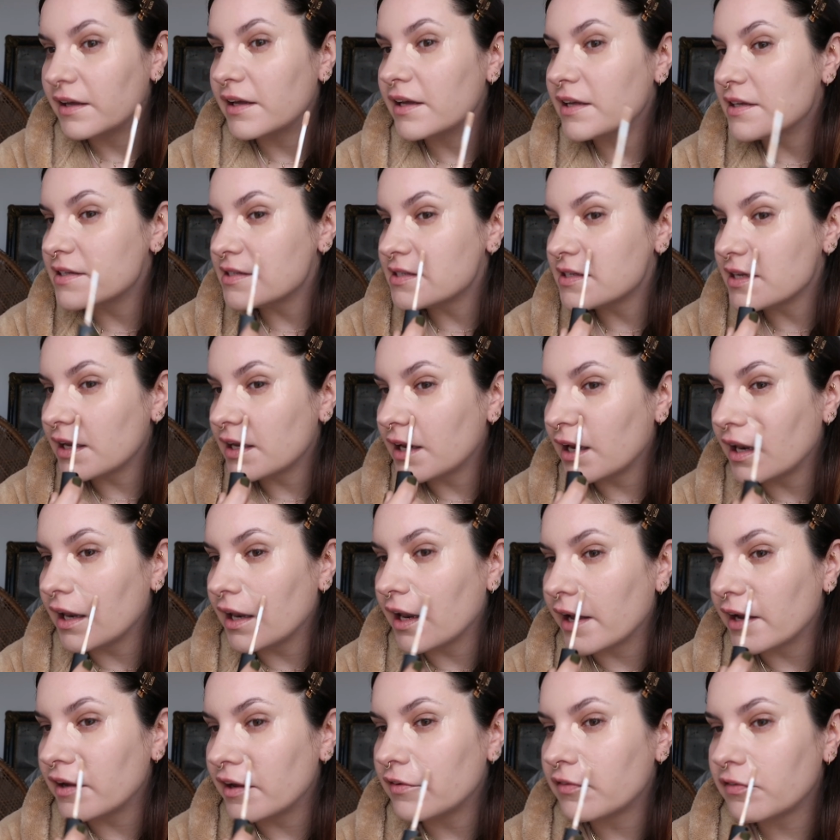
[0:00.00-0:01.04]
is
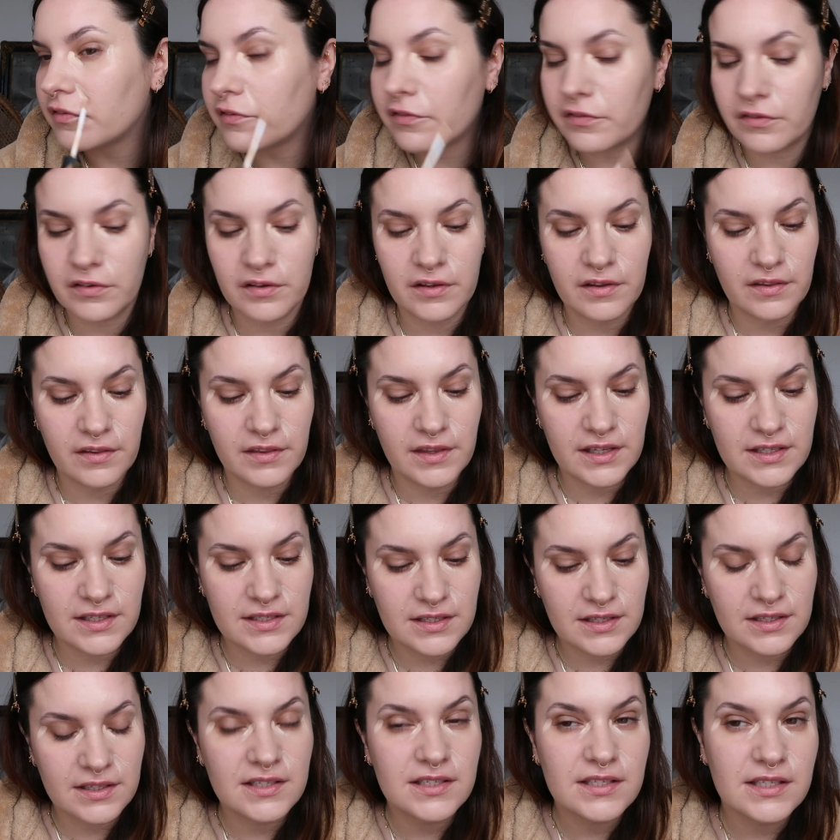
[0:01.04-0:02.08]
life. This
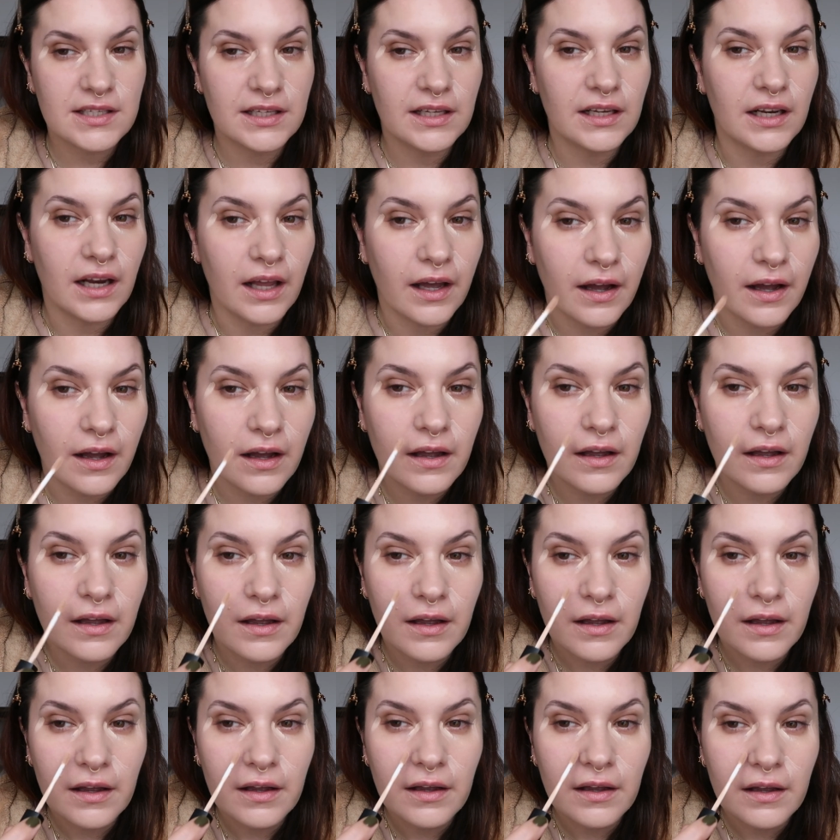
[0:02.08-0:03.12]
concealer,
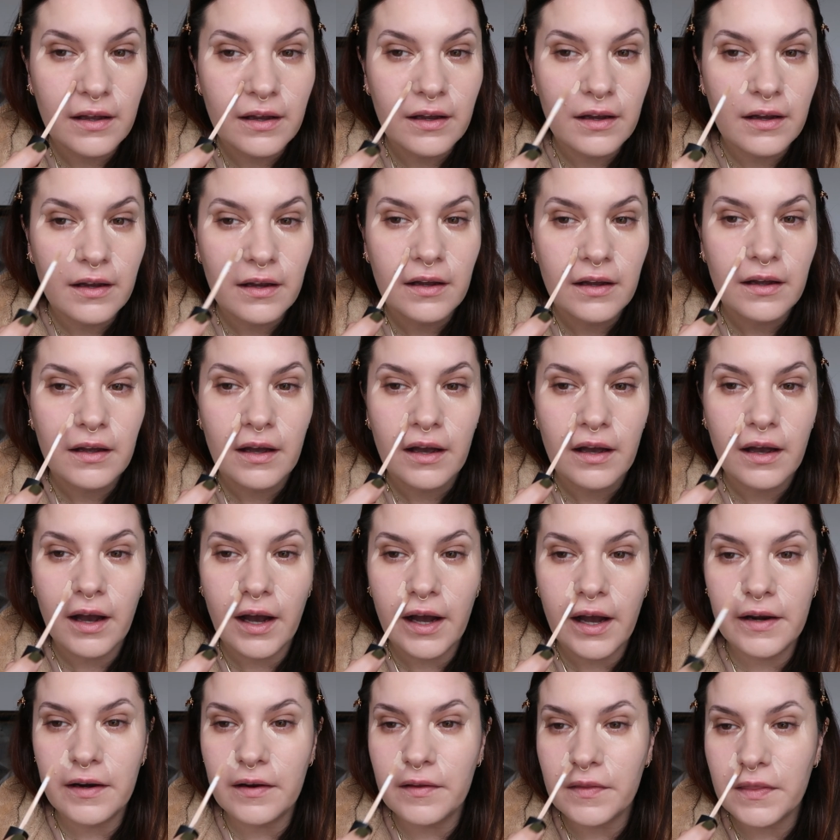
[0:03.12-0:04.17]

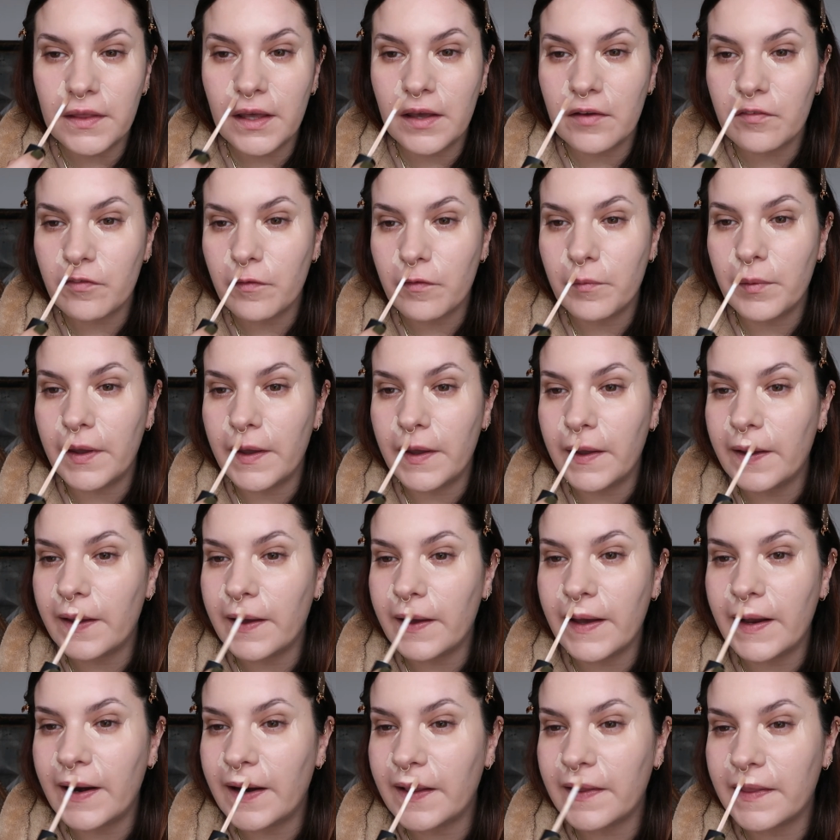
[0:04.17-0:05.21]
I don't think for me
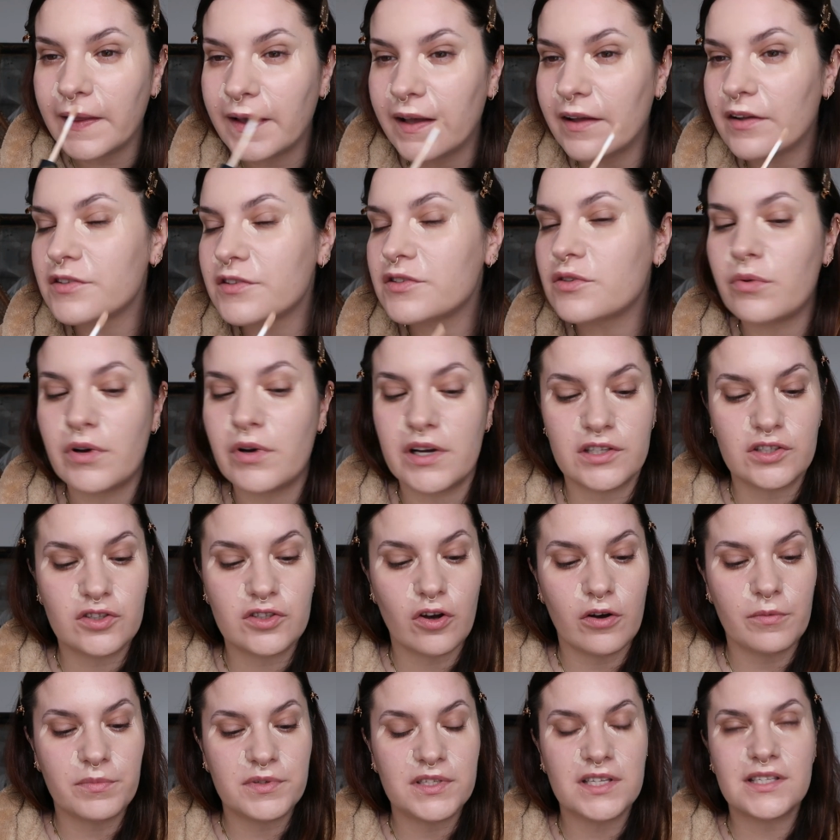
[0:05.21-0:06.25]
anything else quite
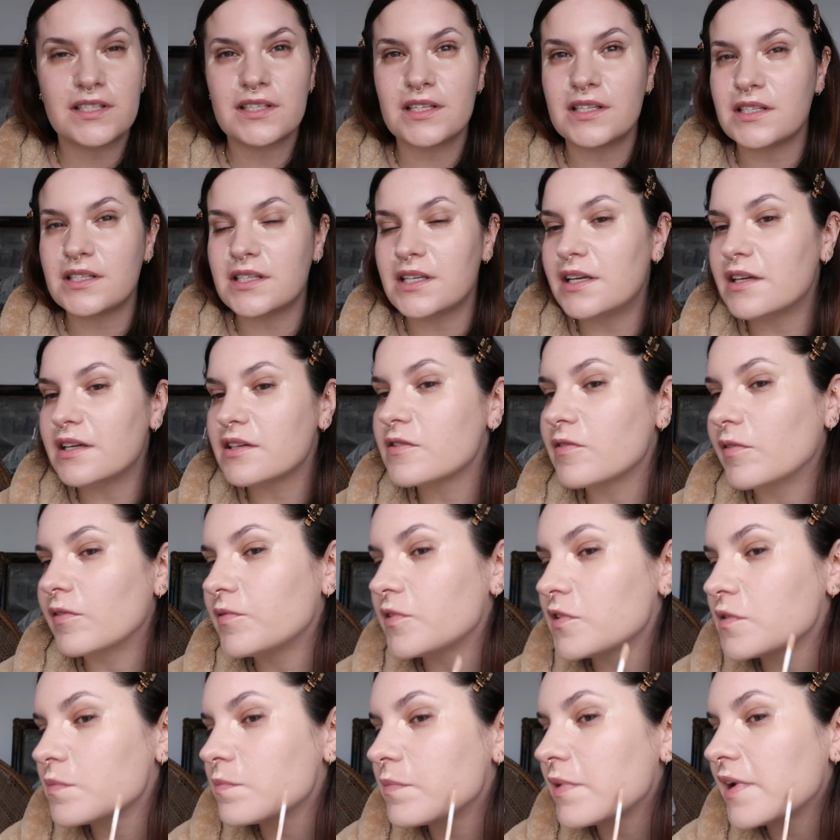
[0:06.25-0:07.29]
tops this concealer, so I'm
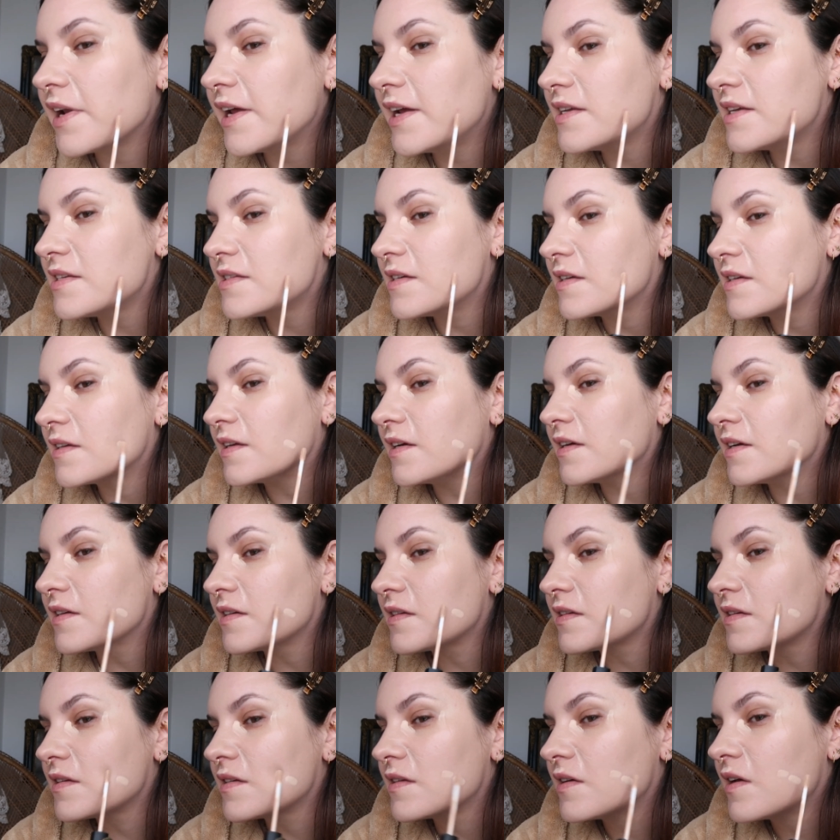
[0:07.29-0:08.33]
just placing
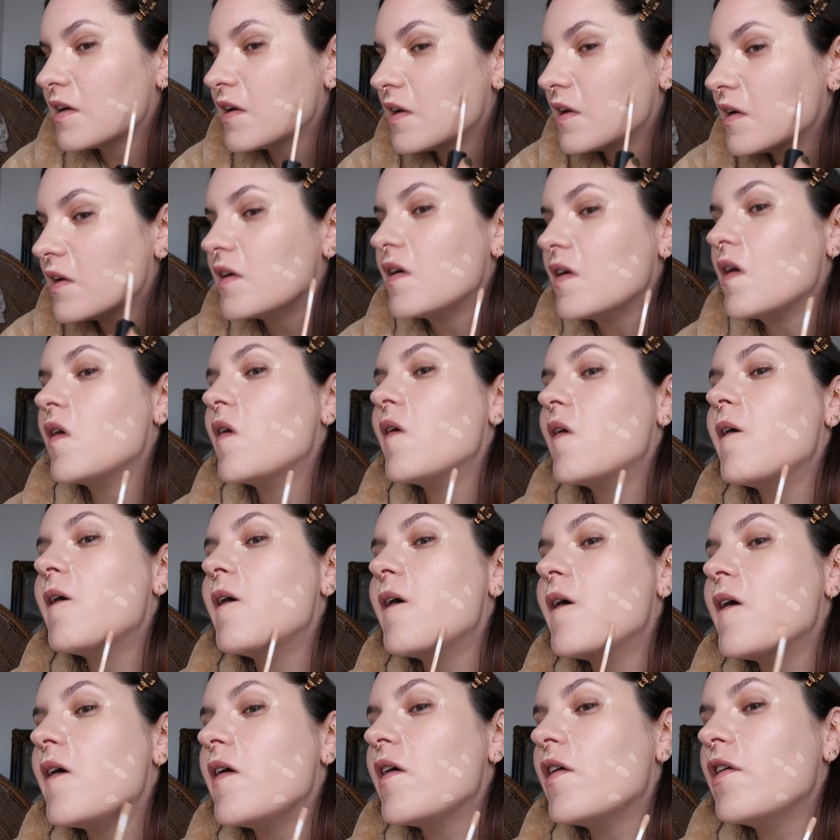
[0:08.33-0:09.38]
this
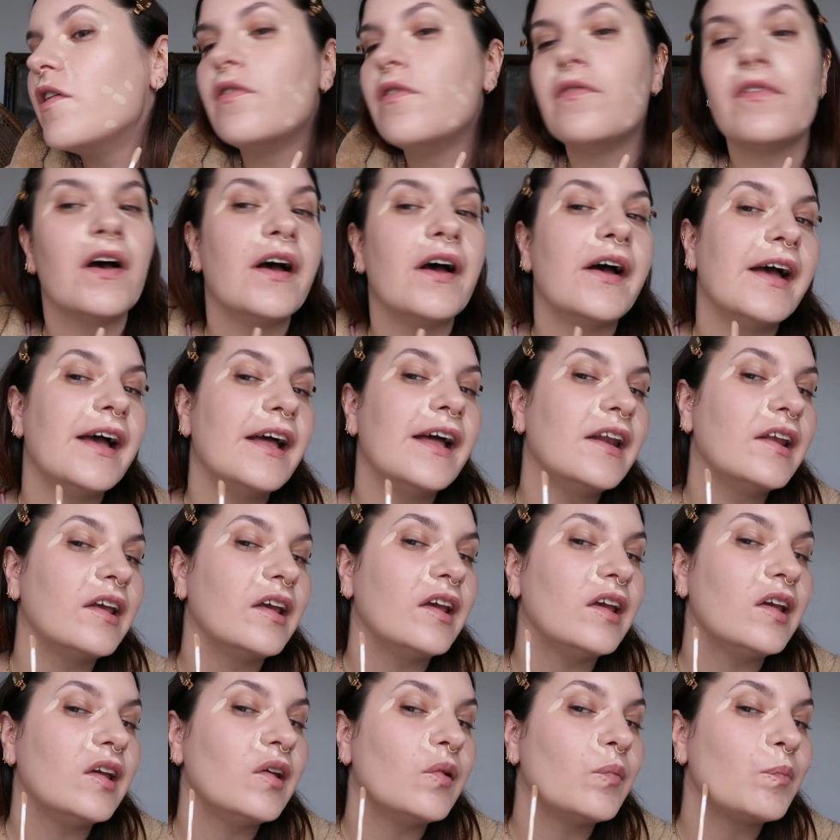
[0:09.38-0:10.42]
over
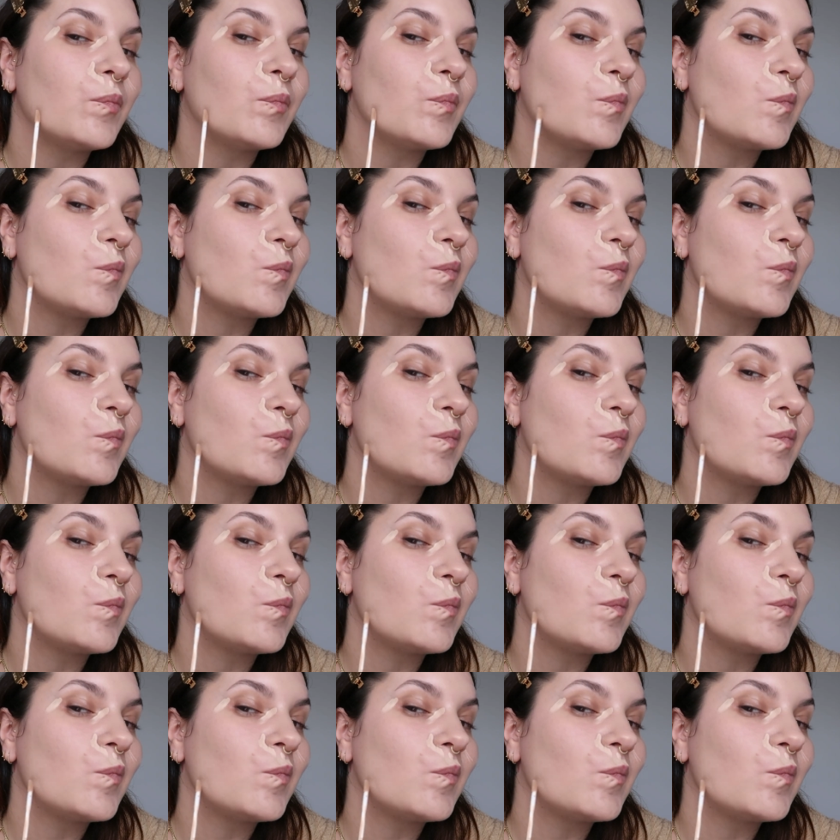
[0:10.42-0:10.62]
any